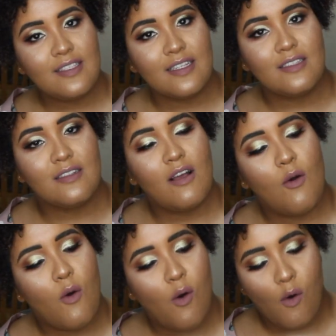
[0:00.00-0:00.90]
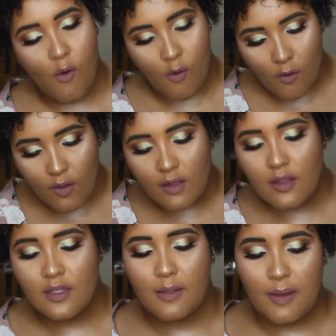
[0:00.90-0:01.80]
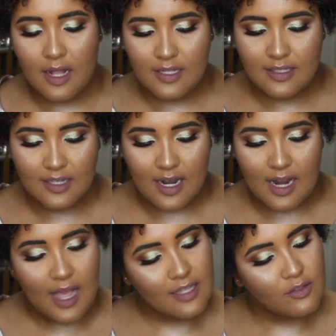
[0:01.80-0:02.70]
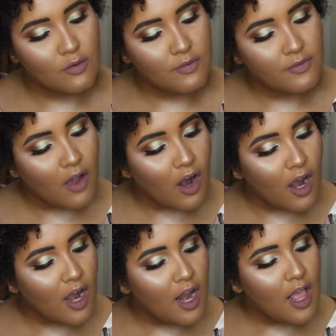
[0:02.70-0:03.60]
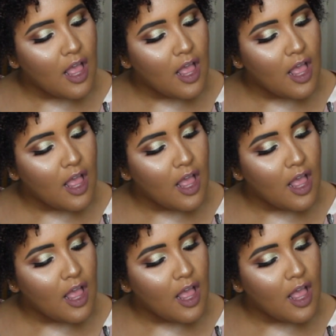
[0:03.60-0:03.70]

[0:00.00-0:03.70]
that's all the palettes that I like so far.